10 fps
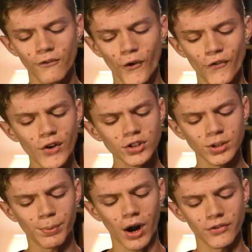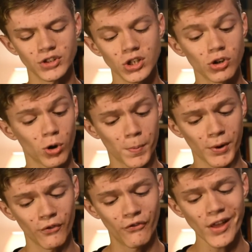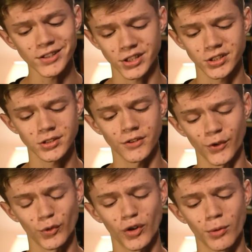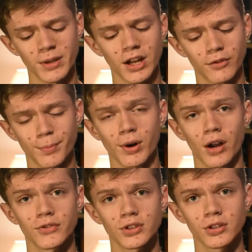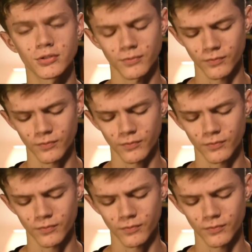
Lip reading: fulfills a prophecy or prevents the fulfillment of a prophecy.